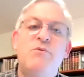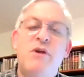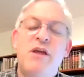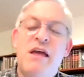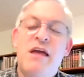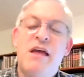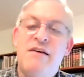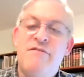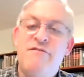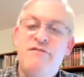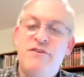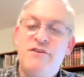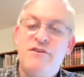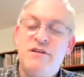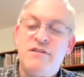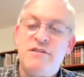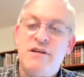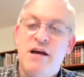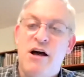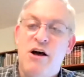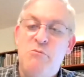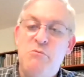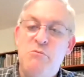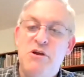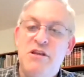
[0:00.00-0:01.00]
And we have a,
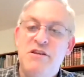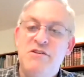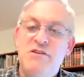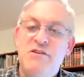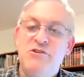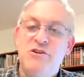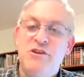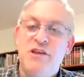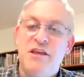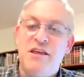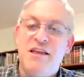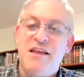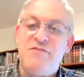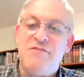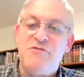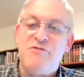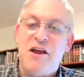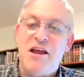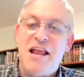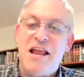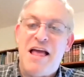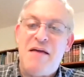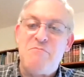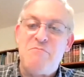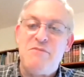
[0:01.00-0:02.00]
a Talmud looking at,
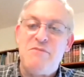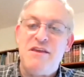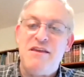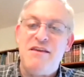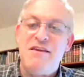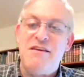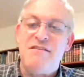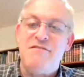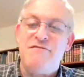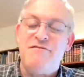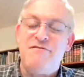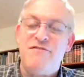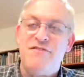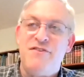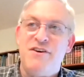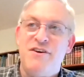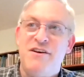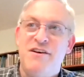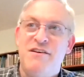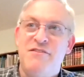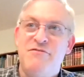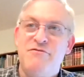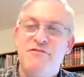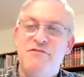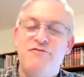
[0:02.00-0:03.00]
right at me of
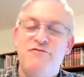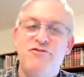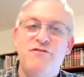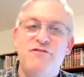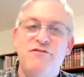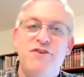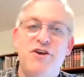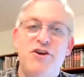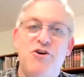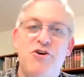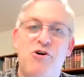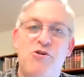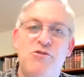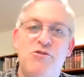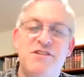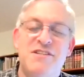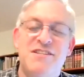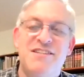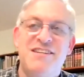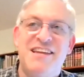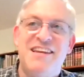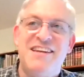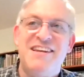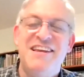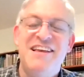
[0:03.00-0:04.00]
uh, Rav Tuvia
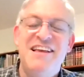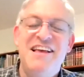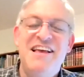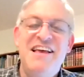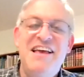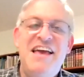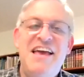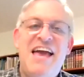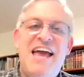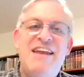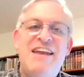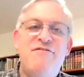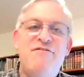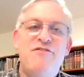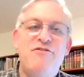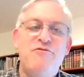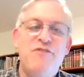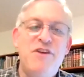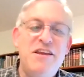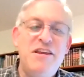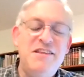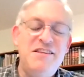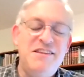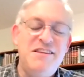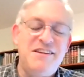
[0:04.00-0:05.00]
Goldstein. And if
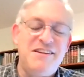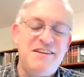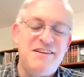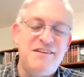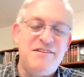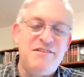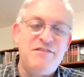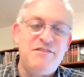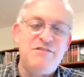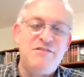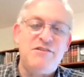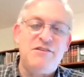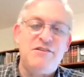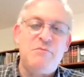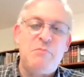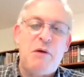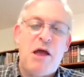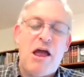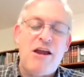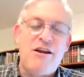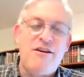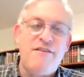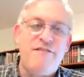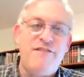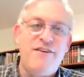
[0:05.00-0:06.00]
you read the, the, the
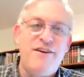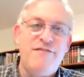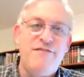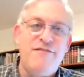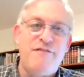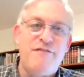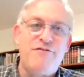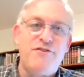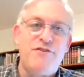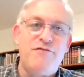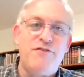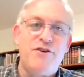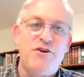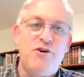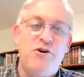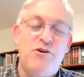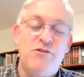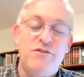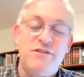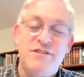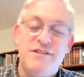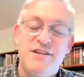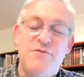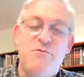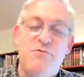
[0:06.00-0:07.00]
biography of Rav Tuvia
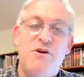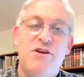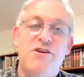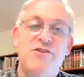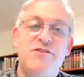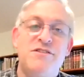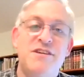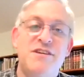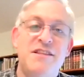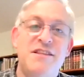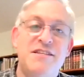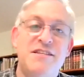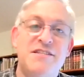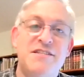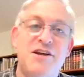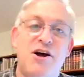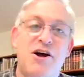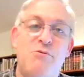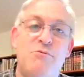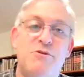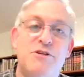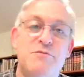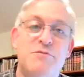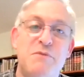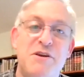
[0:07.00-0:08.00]
Goldstein, where you'll see this
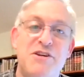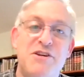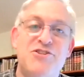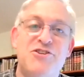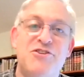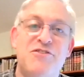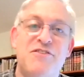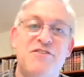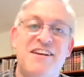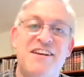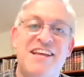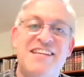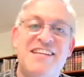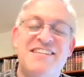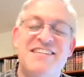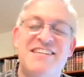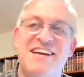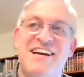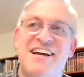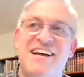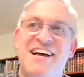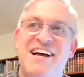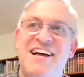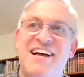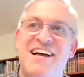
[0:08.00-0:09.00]
Talmud's picture in it,
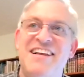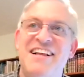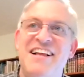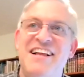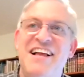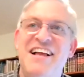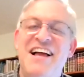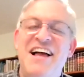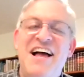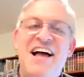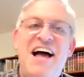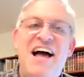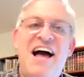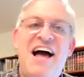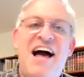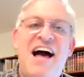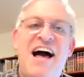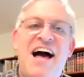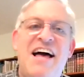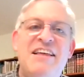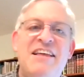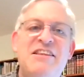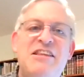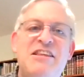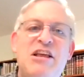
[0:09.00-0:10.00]
uh,
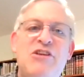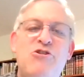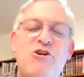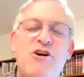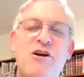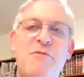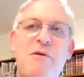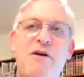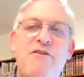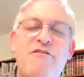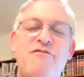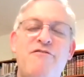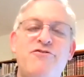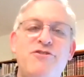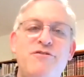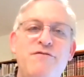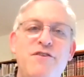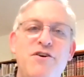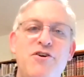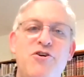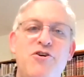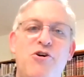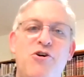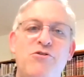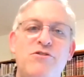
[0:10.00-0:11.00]
uh, they talk about Rav
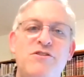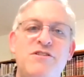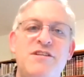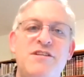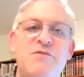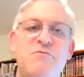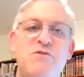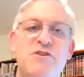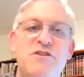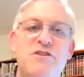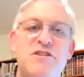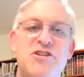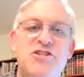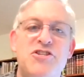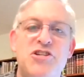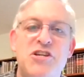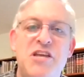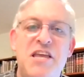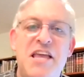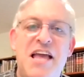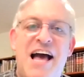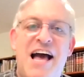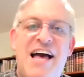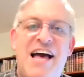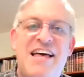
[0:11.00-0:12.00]
Tuvia Goldstein was the
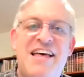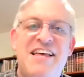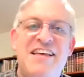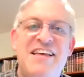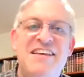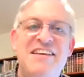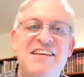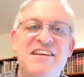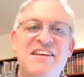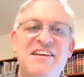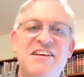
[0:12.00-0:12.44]
shliach,